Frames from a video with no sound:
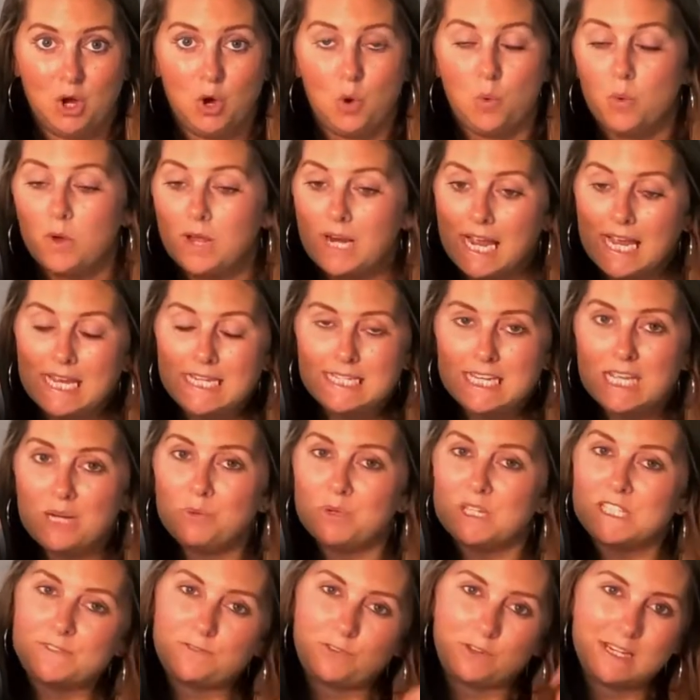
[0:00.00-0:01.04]
What I did
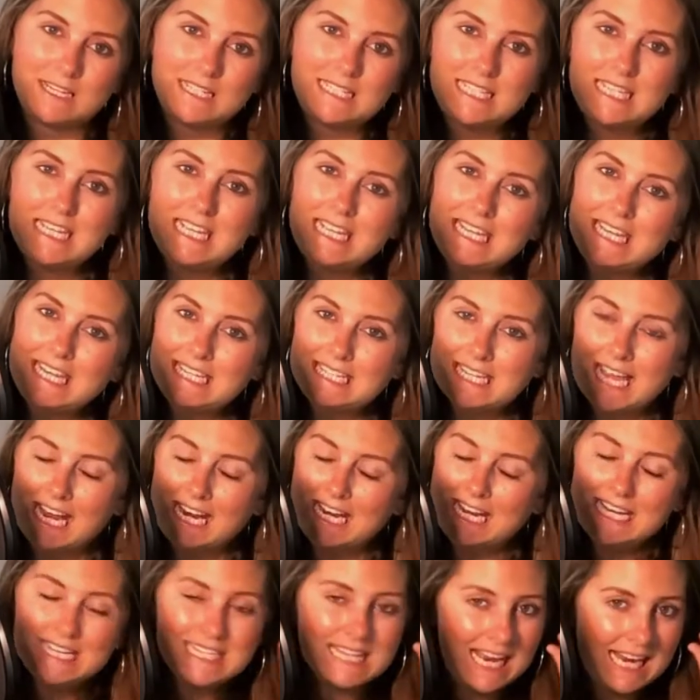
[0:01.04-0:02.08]
was for a teeny,
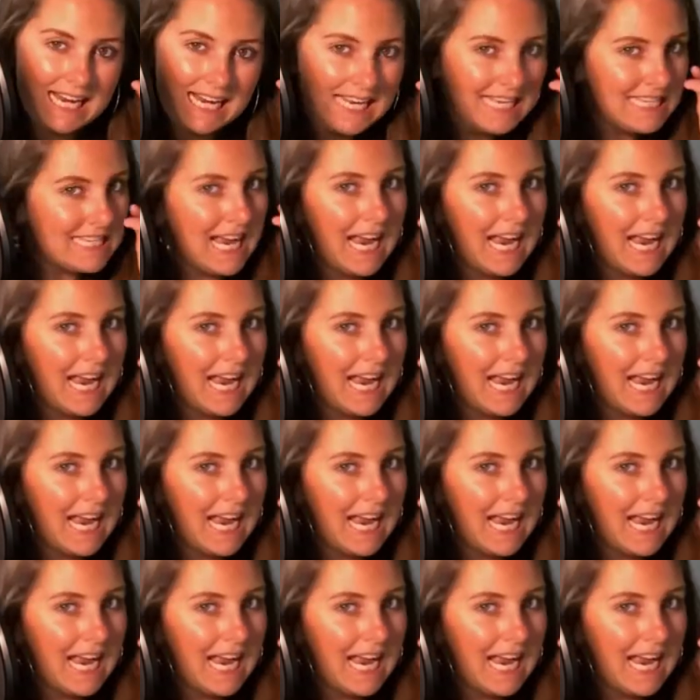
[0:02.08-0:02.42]
tiny, tiny,